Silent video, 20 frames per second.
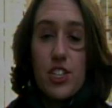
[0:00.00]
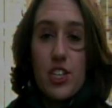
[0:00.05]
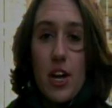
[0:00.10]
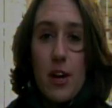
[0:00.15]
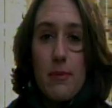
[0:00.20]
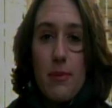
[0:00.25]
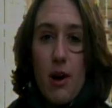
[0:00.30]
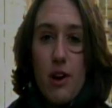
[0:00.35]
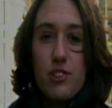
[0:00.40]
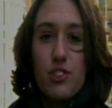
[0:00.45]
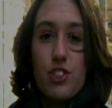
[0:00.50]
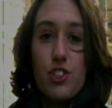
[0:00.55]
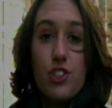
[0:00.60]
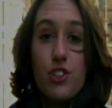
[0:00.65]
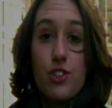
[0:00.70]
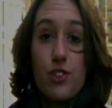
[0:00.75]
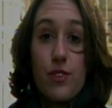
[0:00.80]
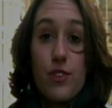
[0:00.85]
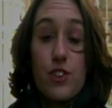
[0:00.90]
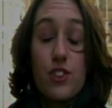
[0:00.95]
at Boston
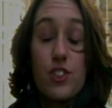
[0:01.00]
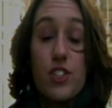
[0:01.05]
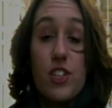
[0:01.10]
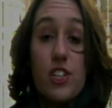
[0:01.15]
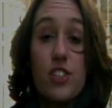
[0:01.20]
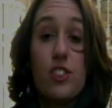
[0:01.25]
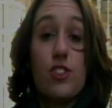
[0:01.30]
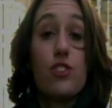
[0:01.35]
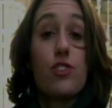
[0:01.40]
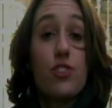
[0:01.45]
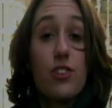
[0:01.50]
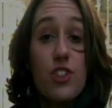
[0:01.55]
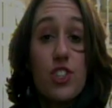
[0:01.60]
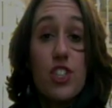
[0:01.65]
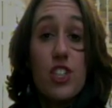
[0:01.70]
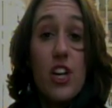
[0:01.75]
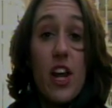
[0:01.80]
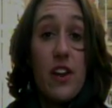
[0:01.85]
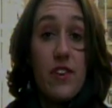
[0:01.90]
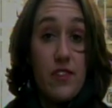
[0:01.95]
University's Nutrition
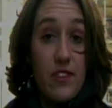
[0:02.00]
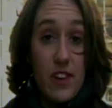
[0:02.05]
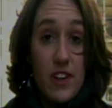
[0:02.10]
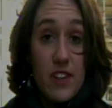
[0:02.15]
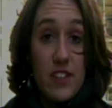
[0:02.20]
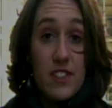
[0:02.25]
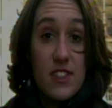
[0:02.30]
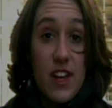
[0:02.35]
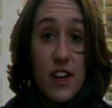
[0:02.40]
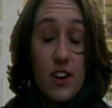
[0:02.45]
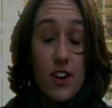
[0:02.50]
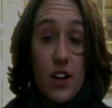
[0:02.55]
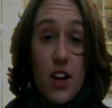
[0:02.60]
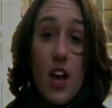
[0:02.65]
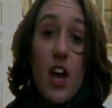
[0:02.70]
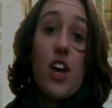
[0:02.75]
and Fitness Center.